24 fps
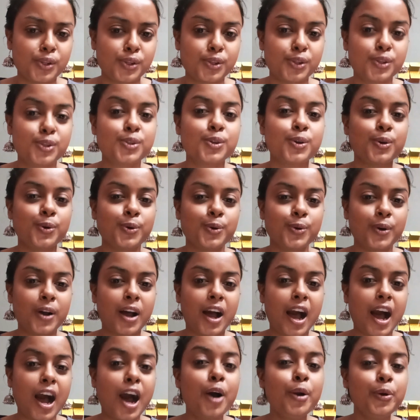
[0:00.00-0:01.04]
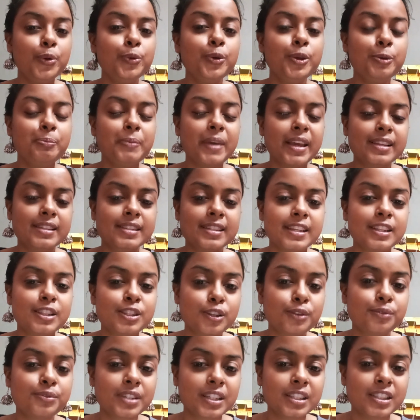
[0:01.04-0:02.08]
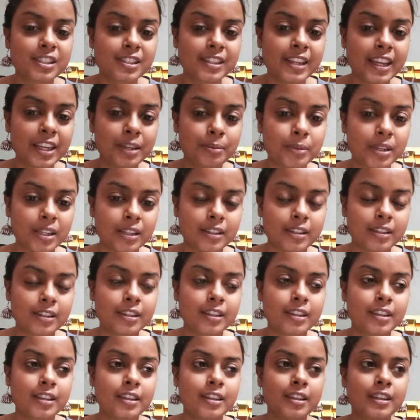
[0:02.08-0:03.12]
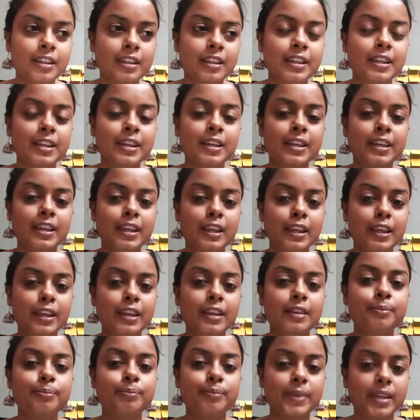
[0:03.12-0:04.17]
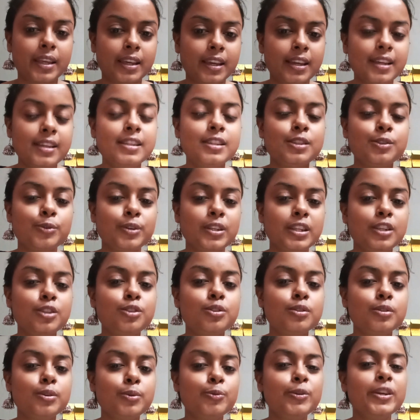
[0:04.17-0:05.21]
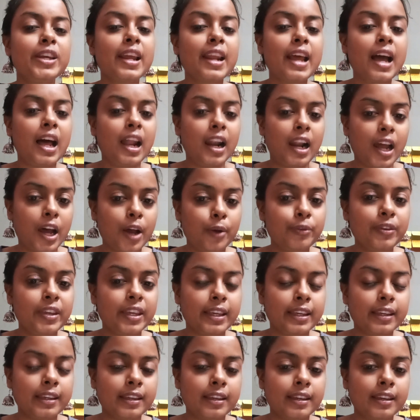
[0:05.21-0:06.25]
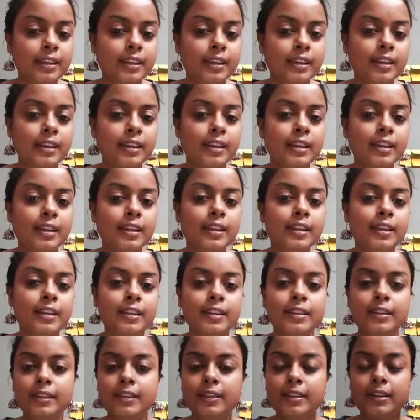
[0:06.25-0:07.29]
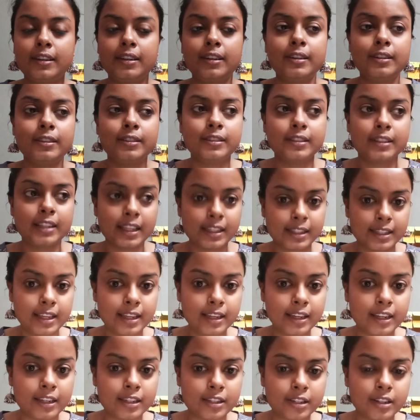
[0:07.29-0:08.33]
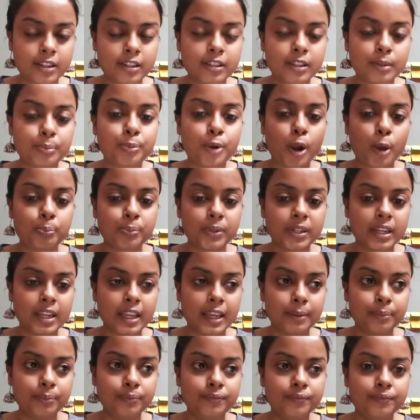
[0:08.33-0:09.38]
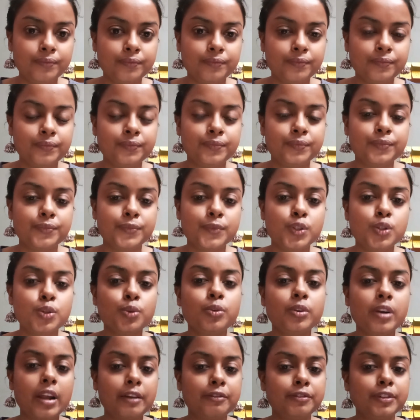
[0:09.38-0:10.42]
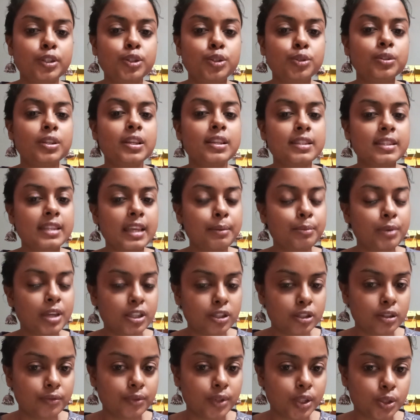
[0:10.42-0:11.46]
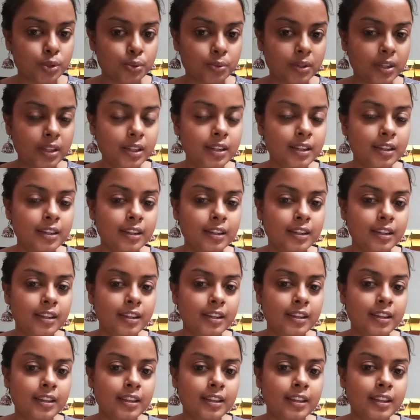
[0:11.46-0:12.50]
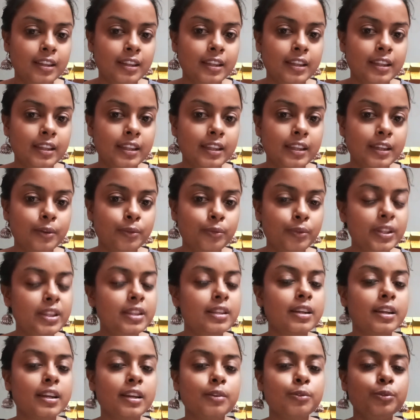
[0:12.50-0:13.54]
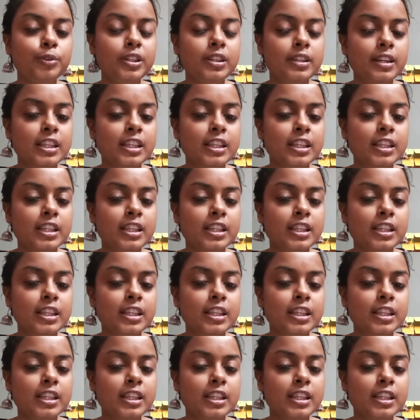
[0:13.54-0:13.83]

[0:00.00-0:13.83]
So how do we make sense of such statement? Because we are allowing the designator, the proper name, to refer to the same individual with